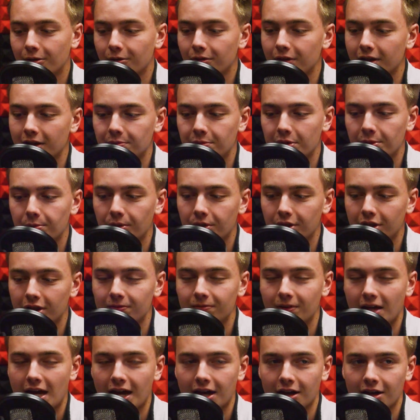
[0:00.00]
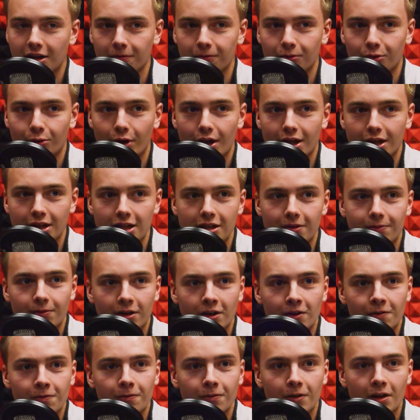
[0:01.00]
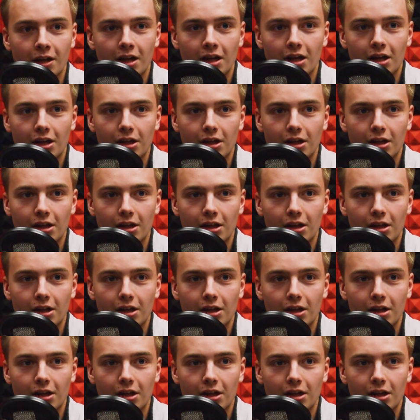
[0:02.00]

I don't think people give that enough credit. Even if